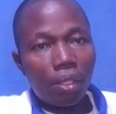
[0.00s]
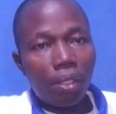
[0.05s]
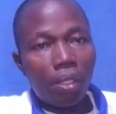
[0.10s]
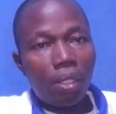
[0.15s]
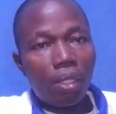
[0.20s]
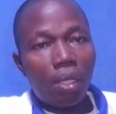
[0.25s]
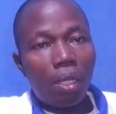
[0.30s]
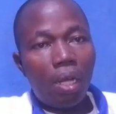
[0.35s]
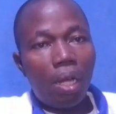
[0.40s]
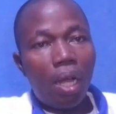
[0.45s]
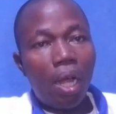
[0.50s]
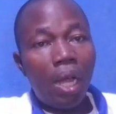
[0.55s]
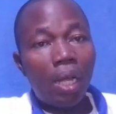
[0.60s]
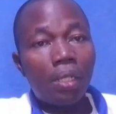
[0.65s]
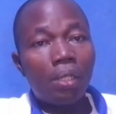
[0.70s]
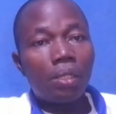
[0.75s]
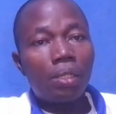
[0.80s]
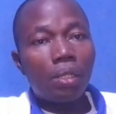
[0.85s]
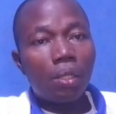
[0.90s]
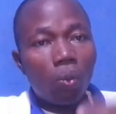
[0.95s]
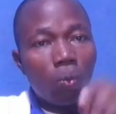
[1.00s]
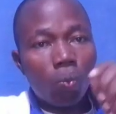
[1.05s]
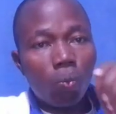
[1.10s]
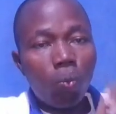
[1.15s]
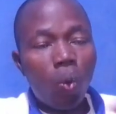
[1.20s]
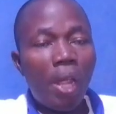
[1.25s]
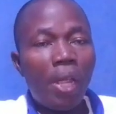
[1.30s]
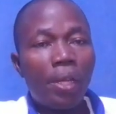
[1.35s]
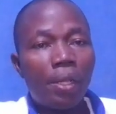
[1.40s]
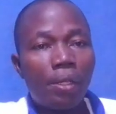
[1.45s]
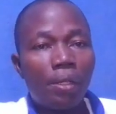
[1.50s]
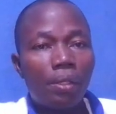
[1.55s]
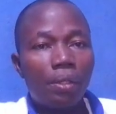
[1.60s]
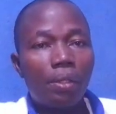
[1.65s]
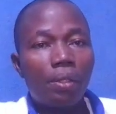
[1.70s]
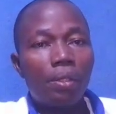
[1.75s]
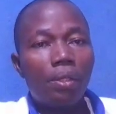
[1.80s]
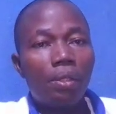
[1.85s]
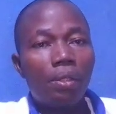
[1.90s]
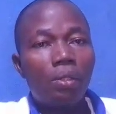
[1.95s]
and when
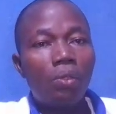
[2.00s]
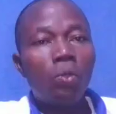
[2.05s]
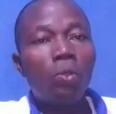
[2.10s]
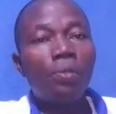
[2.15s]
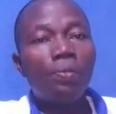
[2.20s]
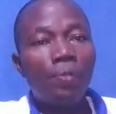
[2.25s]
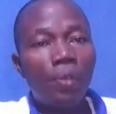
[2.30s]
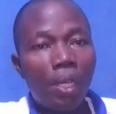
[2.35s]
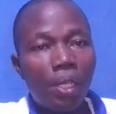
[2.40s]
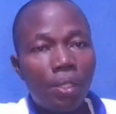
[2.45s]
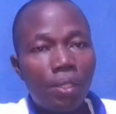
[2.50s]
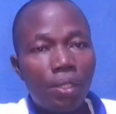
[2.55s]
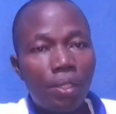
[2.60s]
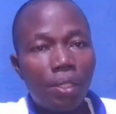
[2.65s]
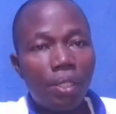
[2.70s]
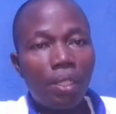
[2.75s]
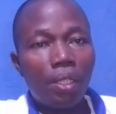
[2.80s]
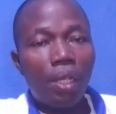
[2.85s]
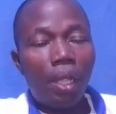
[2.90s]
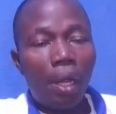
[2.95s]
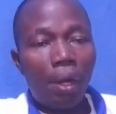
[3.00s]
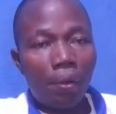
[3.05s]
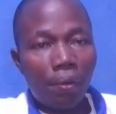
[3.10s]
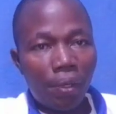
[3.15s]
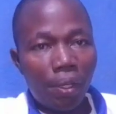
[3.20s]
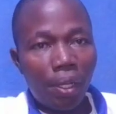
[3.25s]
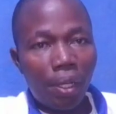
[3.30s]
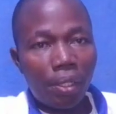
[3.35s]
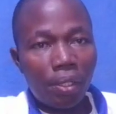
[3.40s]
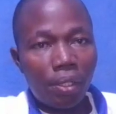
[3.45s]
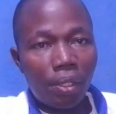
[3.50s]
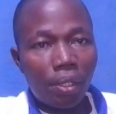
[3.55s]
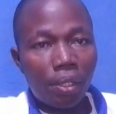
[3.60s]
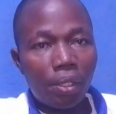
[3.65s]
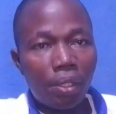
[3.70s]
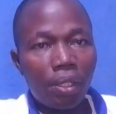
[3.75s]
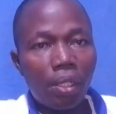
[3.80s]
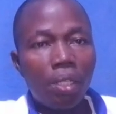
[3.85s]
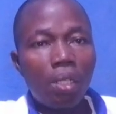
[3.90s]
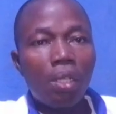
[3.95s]
to invest in real estate.
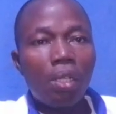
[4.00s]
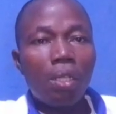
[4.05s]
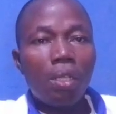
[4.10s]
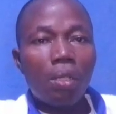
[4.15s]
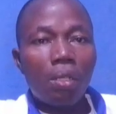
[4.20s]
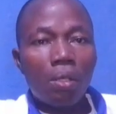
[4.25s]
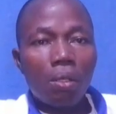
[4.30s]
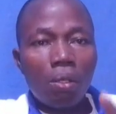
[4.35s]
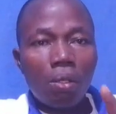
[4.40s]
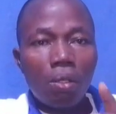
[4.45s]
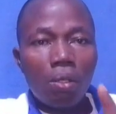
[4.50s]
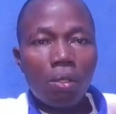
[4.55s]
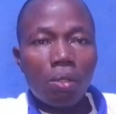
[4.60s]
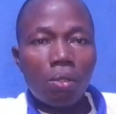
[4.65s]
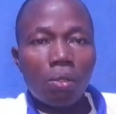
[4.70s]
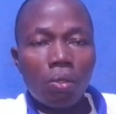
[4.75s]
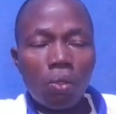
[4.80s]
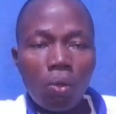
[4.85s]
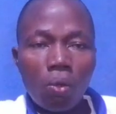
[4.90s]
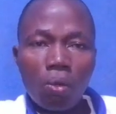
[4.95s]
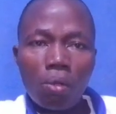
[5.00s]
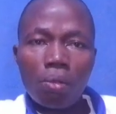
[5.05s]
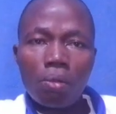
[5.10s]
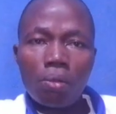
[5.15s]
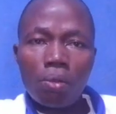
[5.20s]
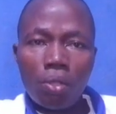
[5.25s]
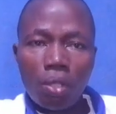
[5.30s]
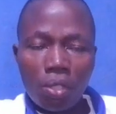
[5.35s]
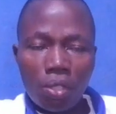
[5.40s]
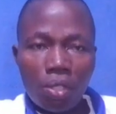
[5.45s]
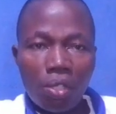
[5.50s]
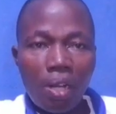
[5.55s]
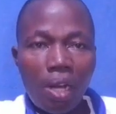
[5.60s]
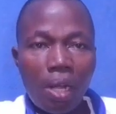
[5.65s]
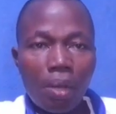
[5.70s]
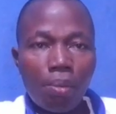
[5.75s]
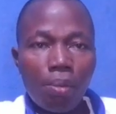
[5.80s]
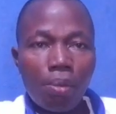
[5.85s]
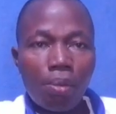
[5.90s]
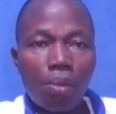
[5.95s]
So subscribe
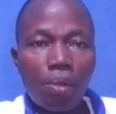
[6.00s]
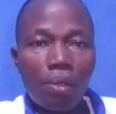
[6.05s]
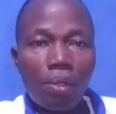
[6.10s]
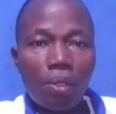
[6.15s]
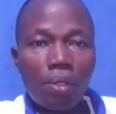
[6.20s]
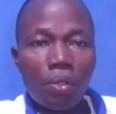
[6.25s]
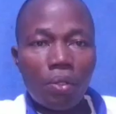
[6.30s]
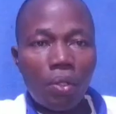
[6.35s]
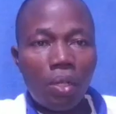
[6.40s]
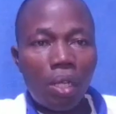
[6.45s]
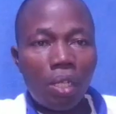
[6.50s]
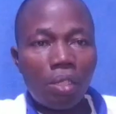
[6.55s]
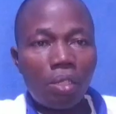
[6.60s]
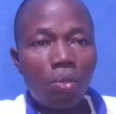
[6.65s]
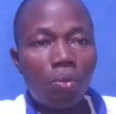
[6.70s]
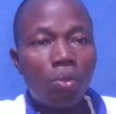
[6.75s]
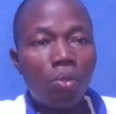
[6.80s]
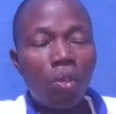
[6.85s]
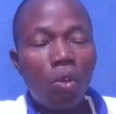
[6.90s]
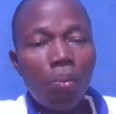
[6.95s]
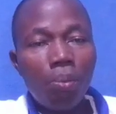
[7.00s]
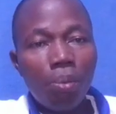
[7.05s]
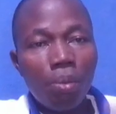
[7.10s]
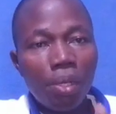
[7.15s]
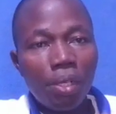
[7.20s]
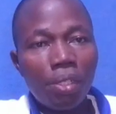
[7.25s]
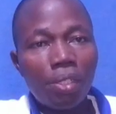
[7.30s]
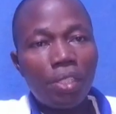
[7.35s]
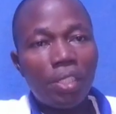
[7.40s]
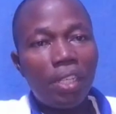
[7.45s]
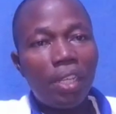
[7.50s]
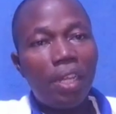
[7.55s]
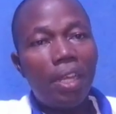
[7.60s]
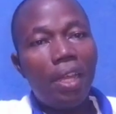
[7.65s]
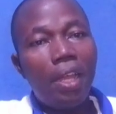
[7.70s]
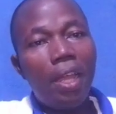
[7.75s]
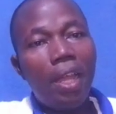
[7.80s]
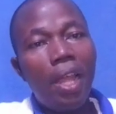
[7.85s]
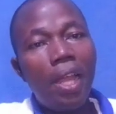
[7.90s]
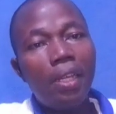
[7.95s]
so that you will not miss
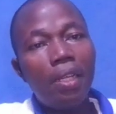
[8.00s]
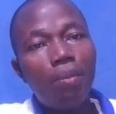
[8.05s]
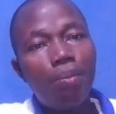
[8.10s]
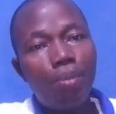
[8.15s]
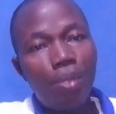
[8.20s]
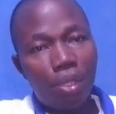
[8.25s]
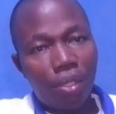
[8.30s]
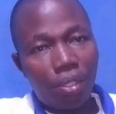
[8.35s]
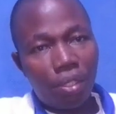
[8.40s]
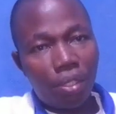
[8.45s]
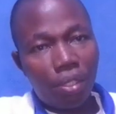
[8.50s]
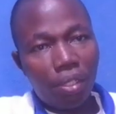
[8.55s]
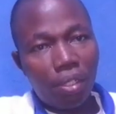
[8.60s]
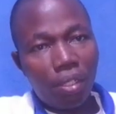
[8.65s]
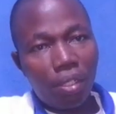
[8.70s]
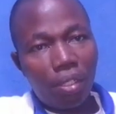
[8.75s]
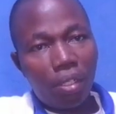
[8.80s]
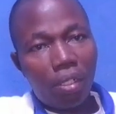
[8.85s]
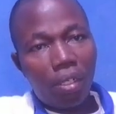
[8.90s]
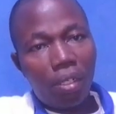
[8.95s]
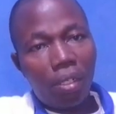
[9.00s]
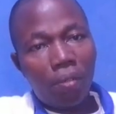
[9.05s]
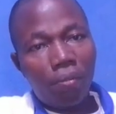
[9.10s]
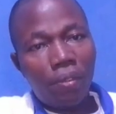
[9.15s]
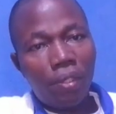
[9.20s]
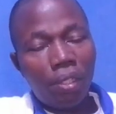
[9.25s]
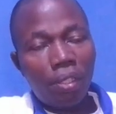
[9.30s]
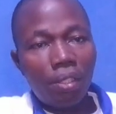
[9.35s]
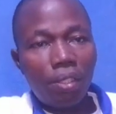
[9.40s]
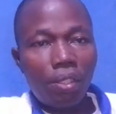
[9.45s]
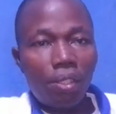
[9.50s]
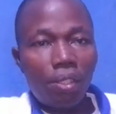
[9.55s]
any bit of this